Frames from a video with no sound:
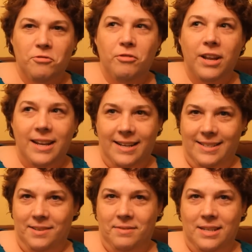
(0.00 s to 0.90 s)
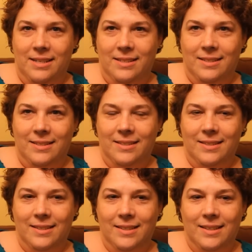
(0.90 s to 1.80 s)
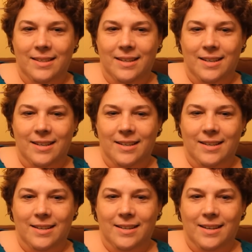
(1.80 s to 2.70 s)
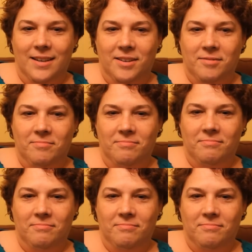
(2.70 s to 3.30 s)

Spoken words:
fun activities. I